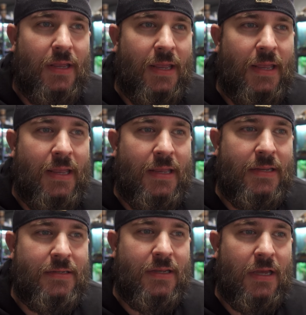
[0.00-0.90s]

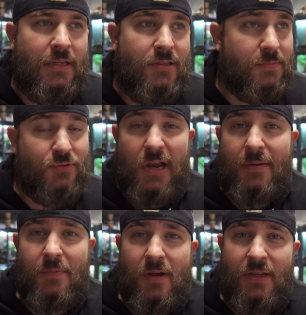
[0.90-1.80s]
And uh,
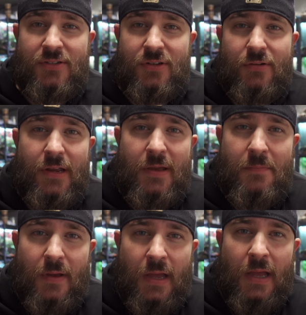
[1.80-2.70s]
subscribe to me on
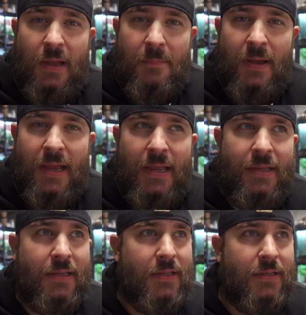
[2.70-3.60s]
Instagram. Uh, my.